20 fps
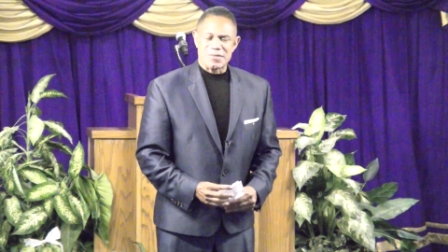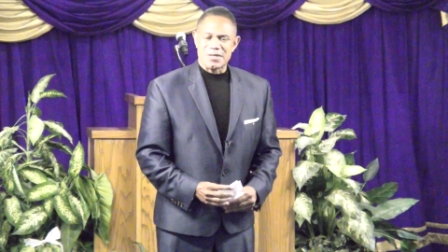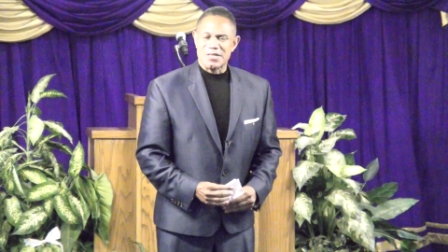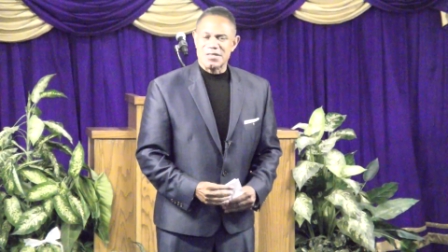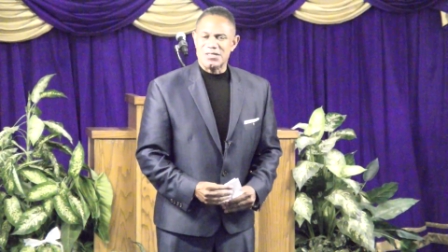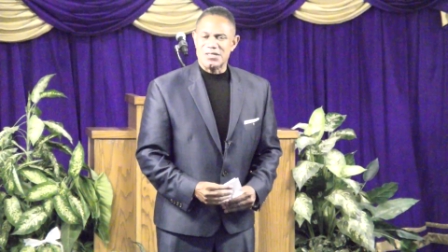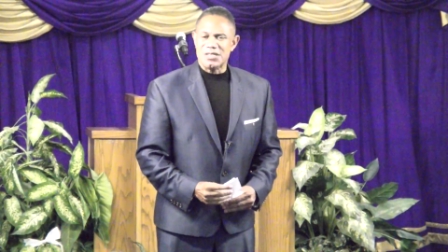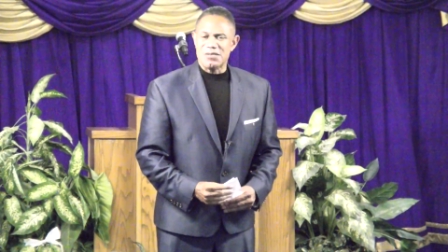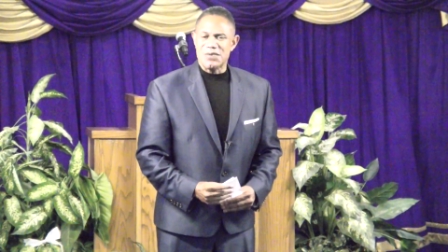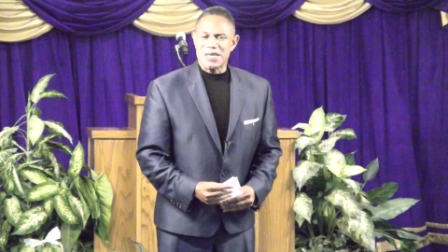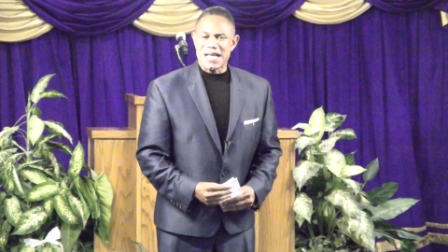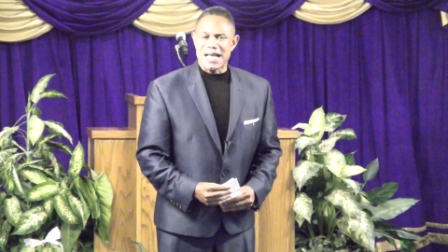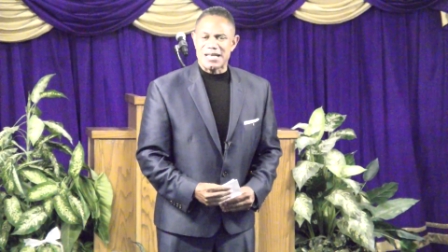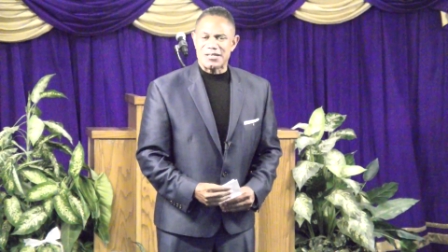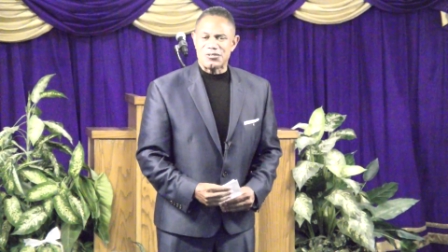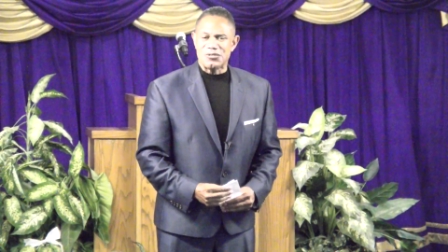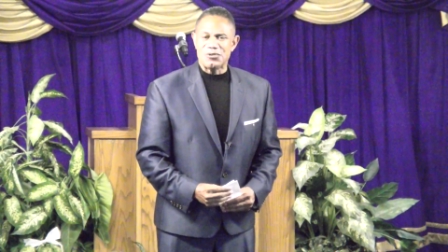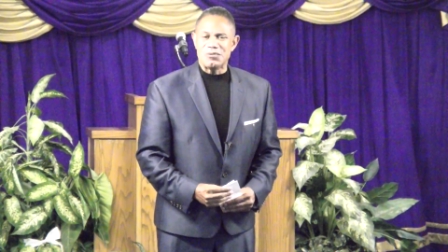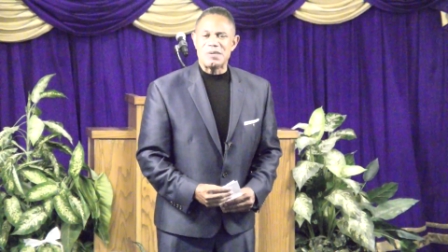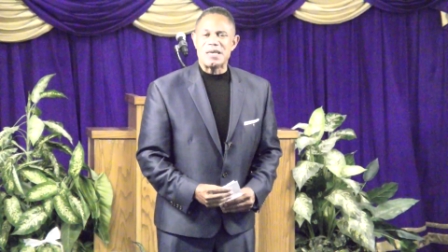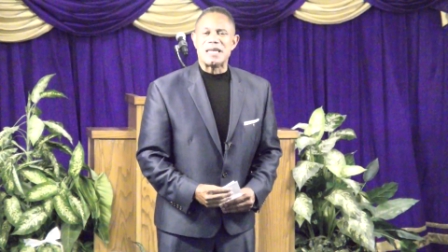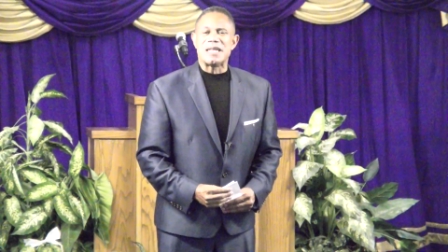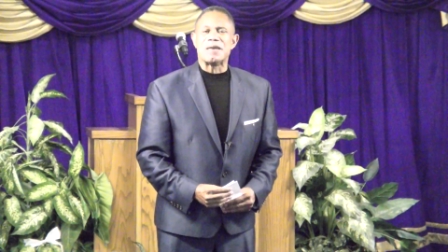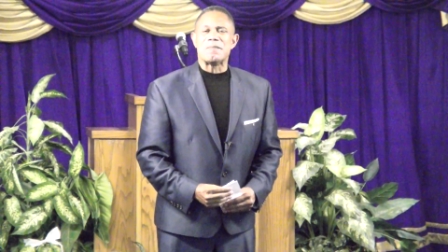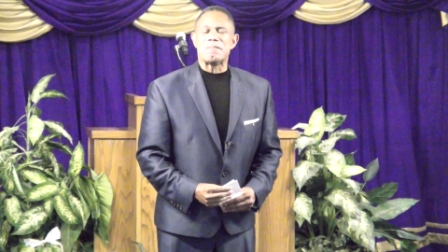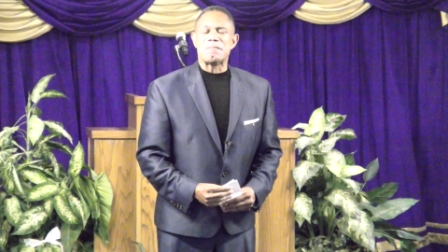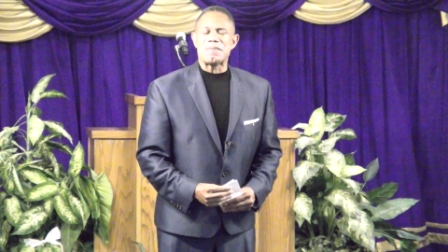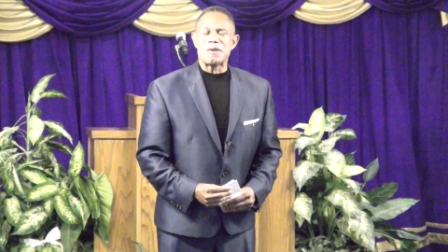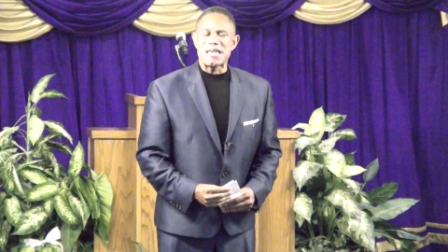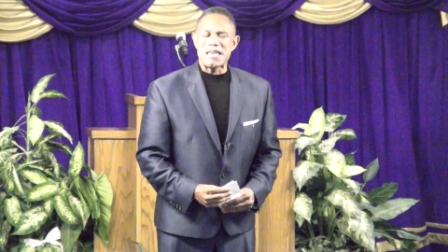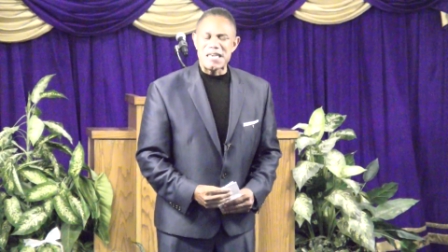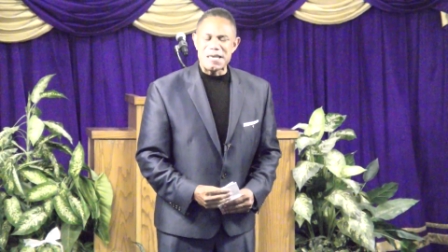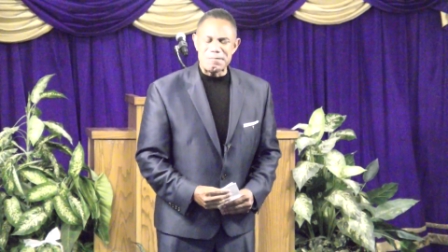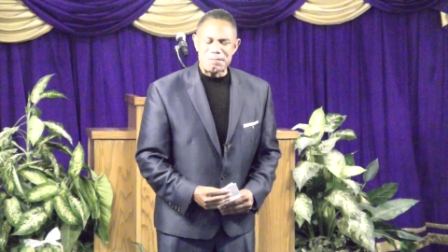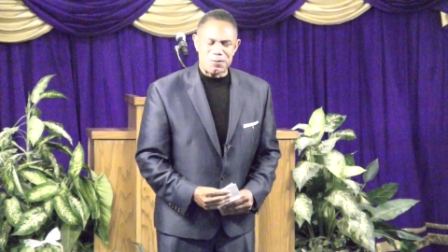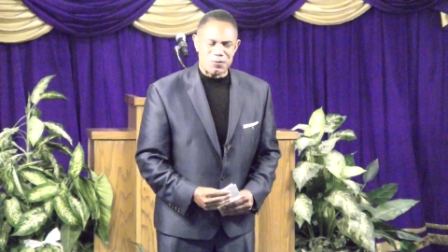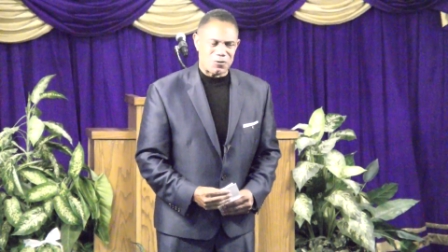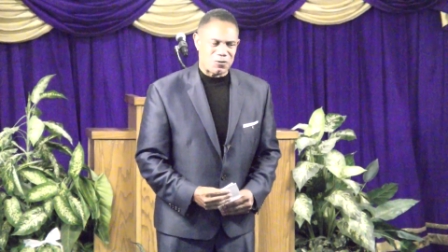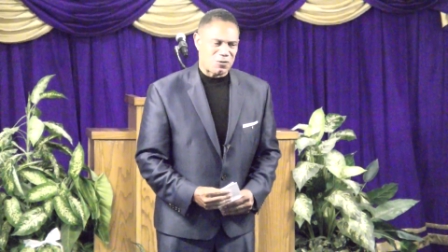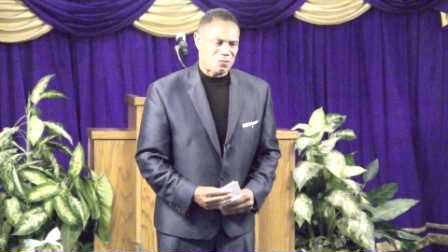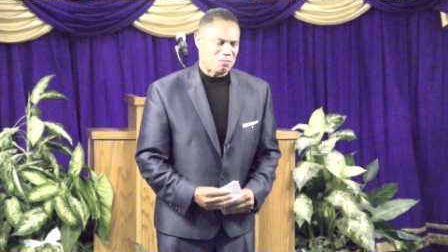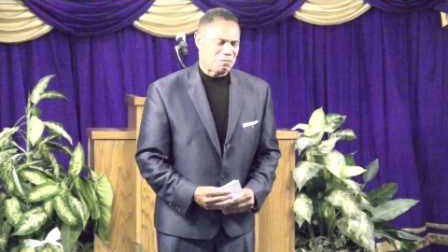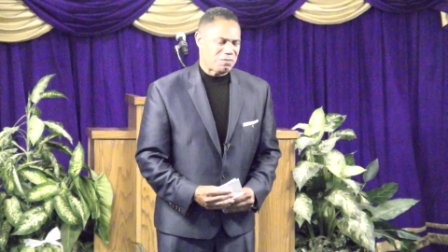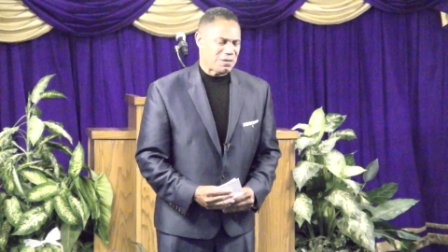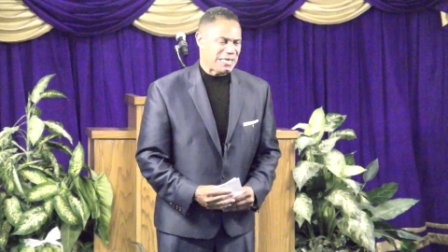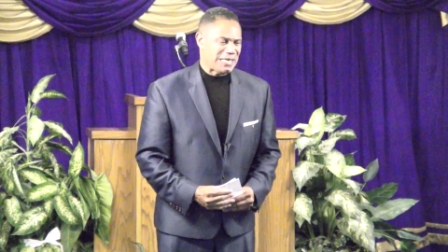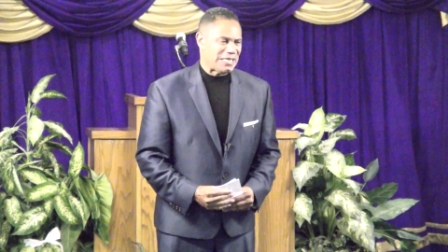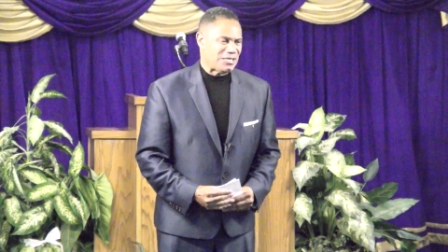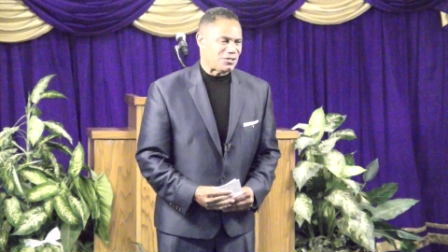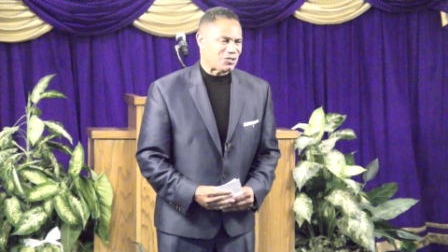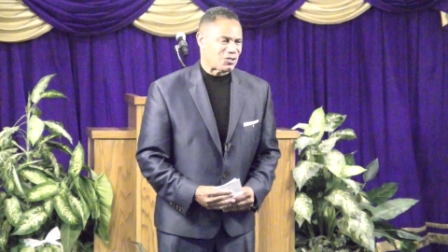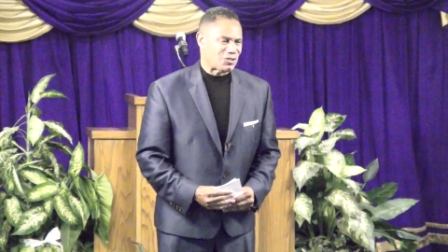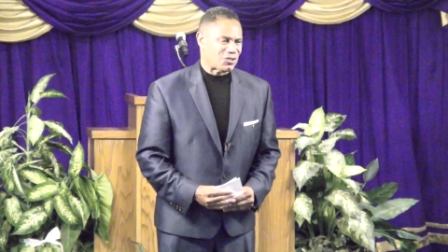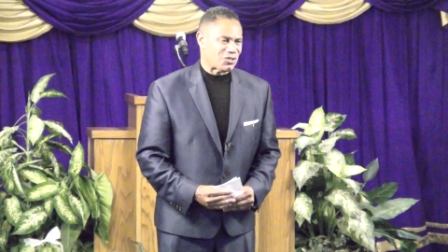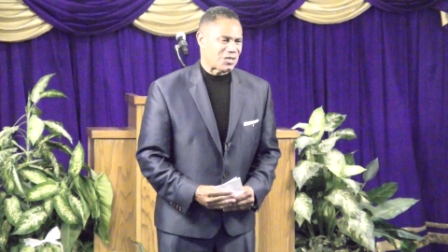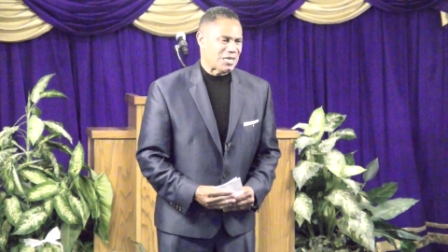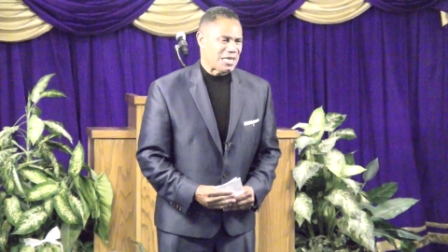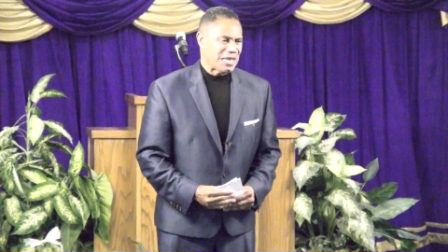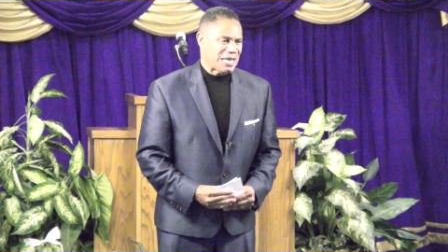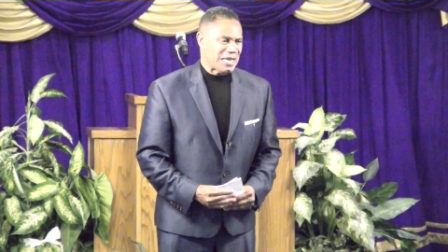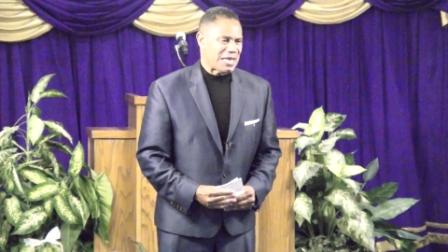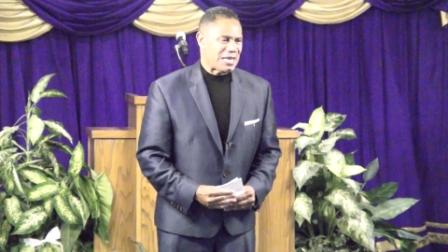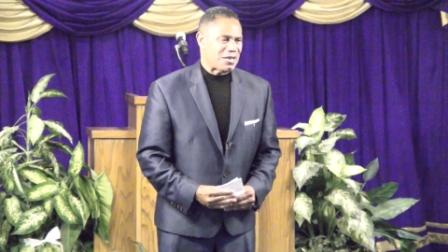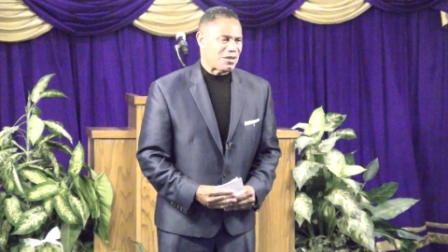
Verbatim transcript: See, we got too many people pleasers in